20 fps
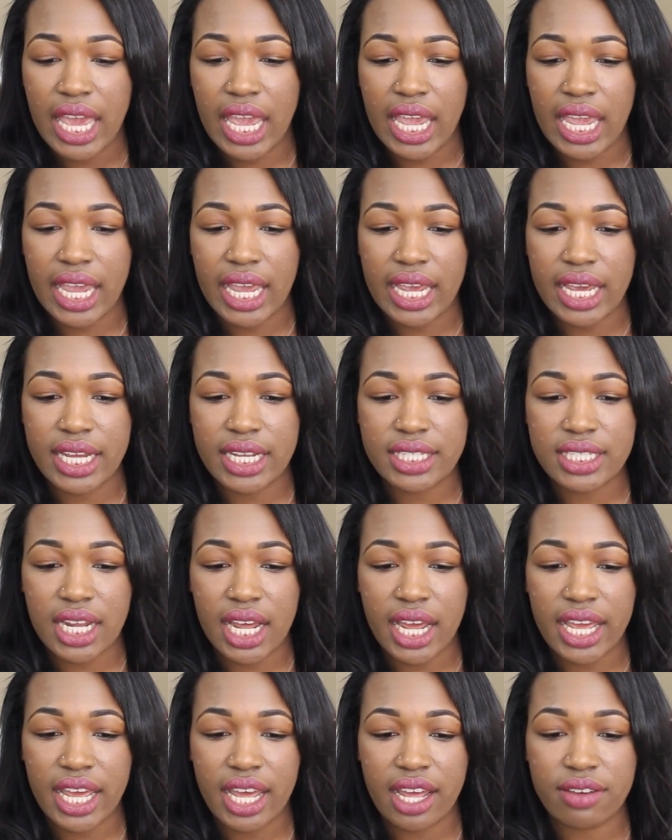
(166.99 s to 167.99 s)
And
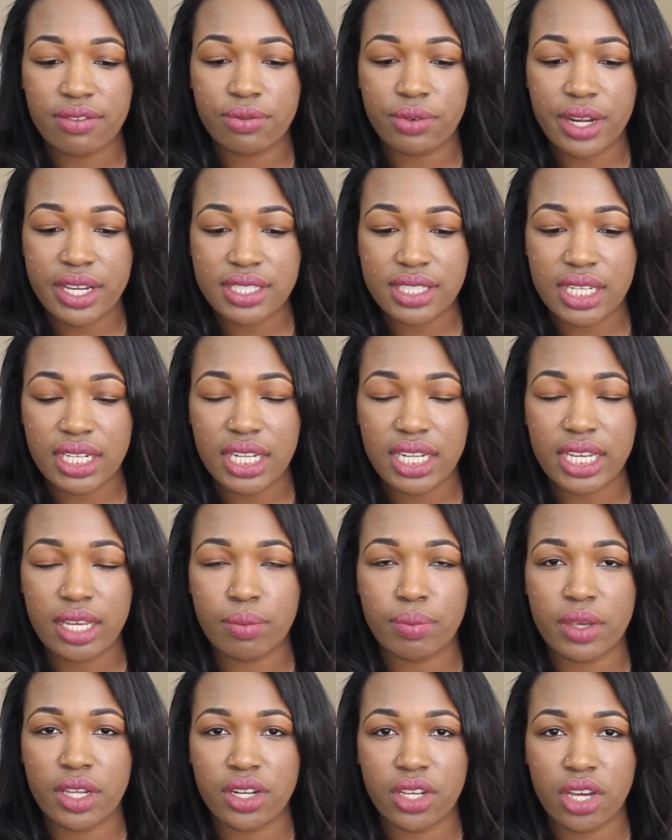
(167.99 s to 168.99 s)
I have
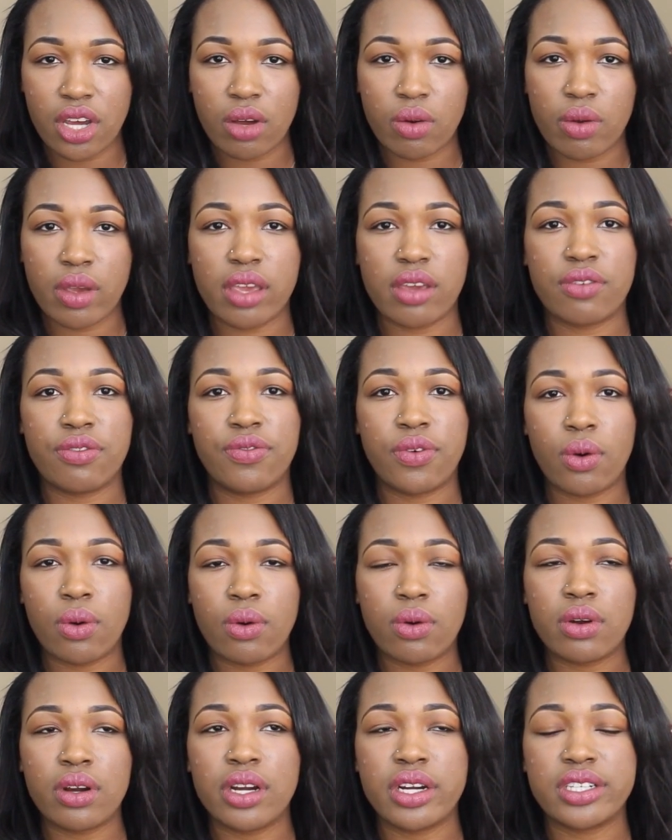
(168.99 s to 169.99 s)
recently been going
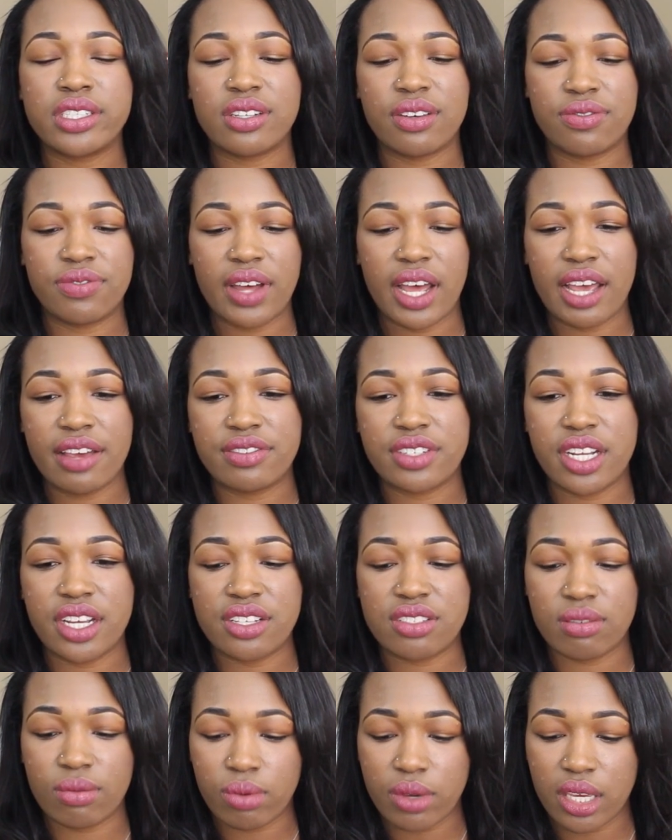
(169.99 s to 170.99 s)
four to five
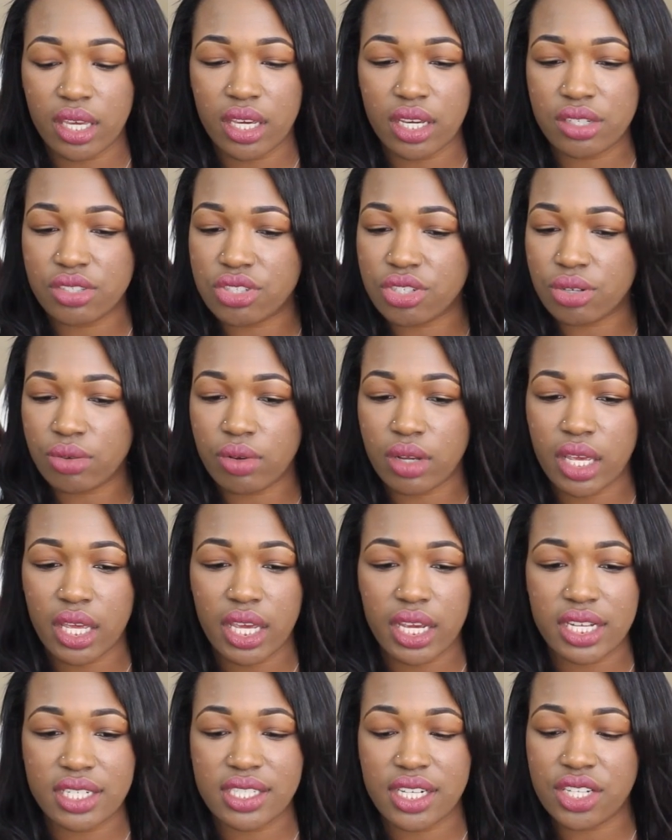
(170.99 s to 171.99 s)
days a week
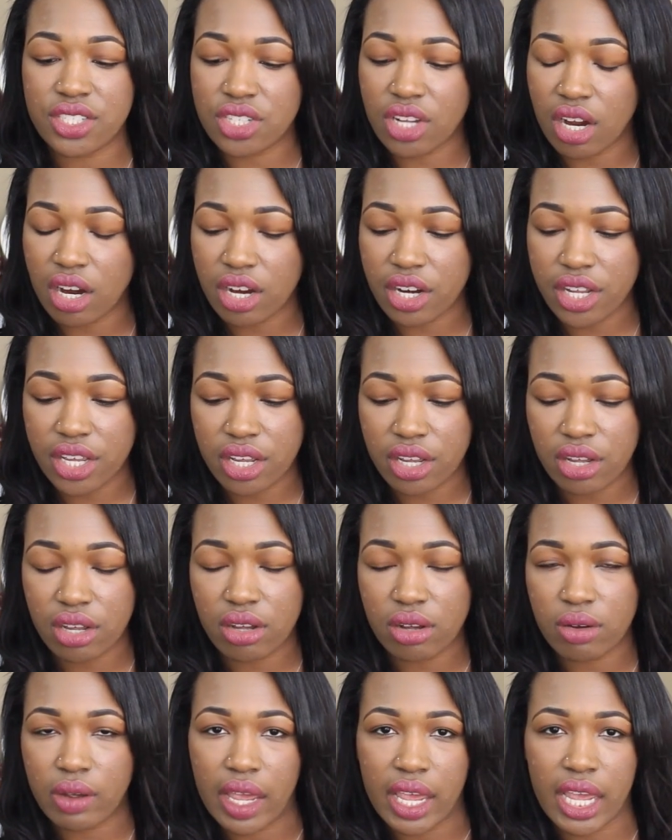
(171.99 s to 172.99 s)
doing intense
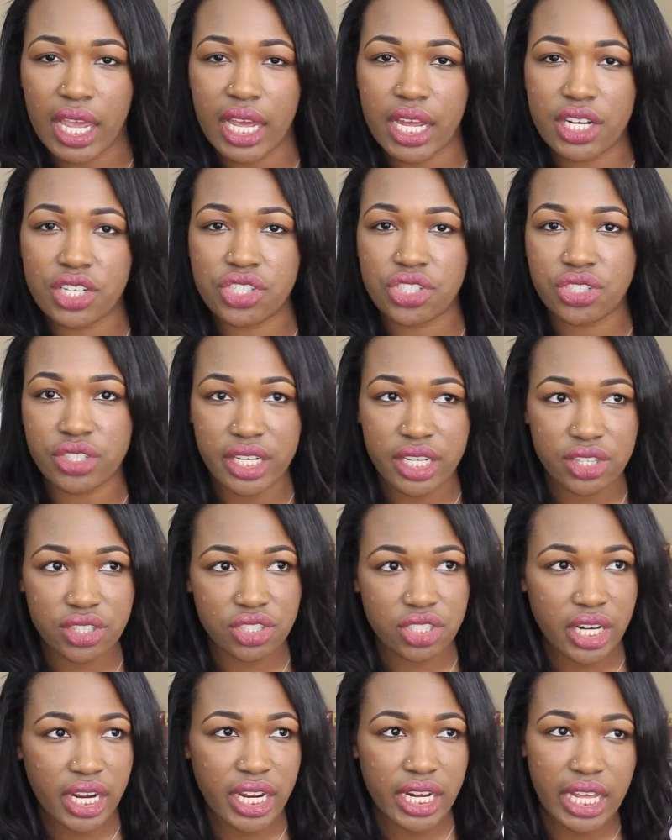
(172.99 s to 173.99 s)
cardio and
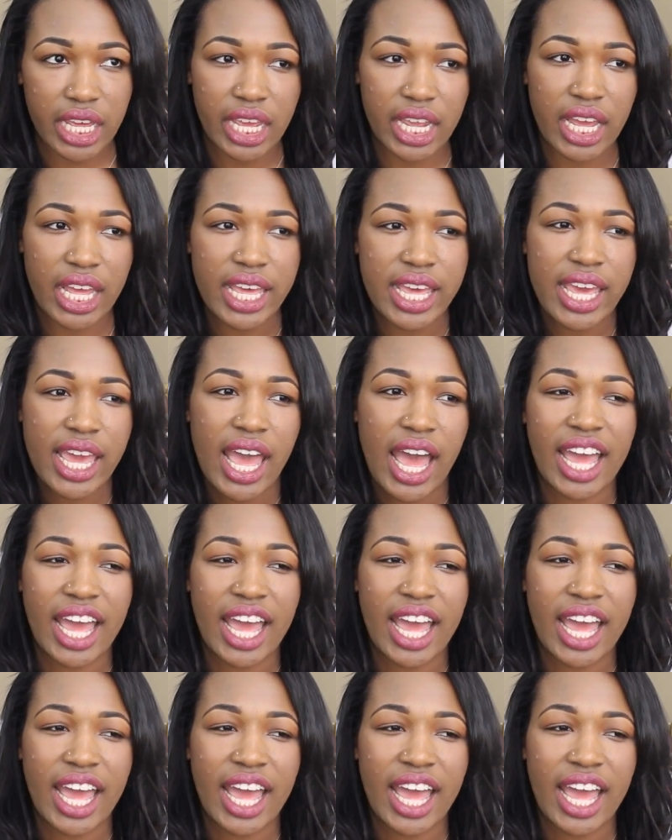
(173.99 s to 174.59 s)
strength training.